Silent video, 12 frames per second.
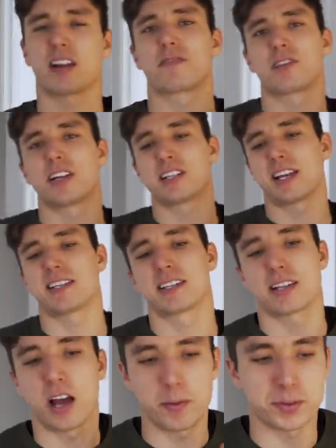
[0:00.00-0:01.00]
kind of really takes
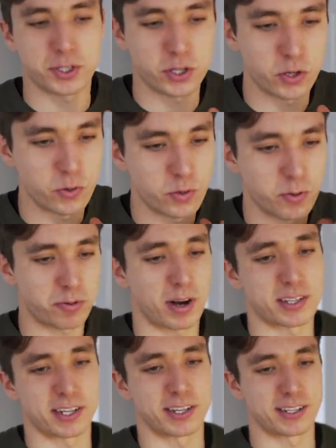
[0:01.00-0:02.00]
us up to the
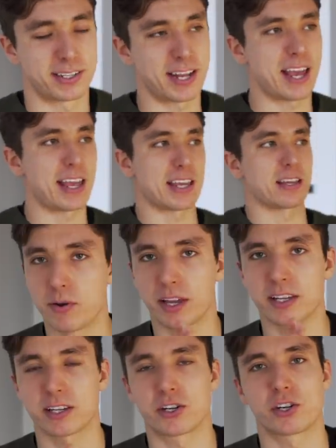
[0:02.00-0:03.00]
present day. Now
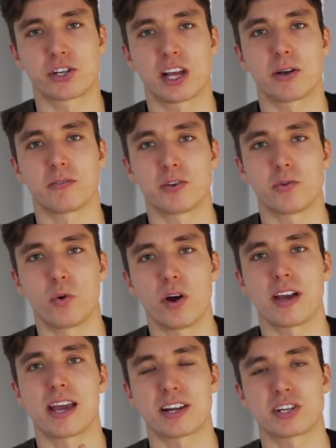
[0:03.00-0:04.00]
I guess I should share with you
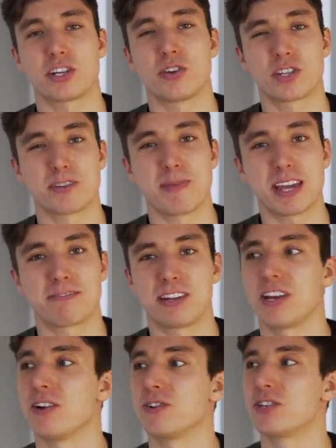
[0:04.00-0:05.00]
what I actually used to make
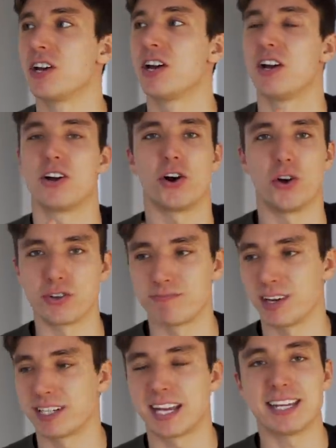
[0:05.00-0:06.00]
videos
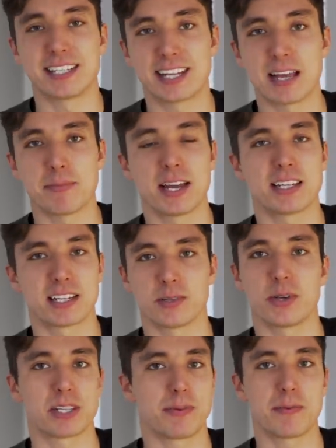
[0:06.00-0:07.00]
on a day-to-day basis
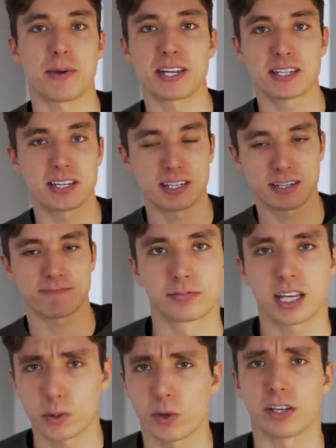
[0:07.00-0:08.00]
and a week-to-week basis.
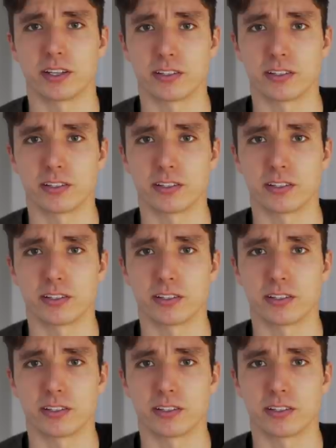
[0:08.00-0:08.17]
Here's what I